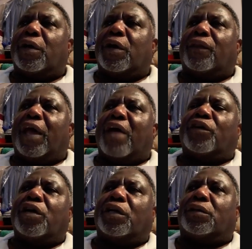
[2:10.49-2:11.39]
They have a
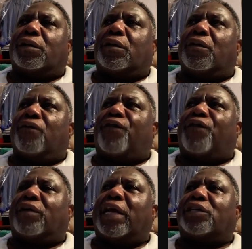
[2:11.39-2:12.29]
good
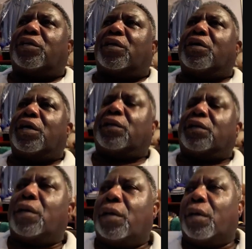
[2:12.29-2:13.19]
foundation, a good
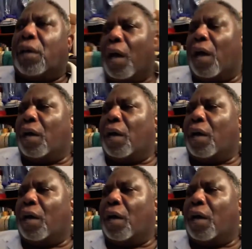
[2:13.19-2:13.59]
uh,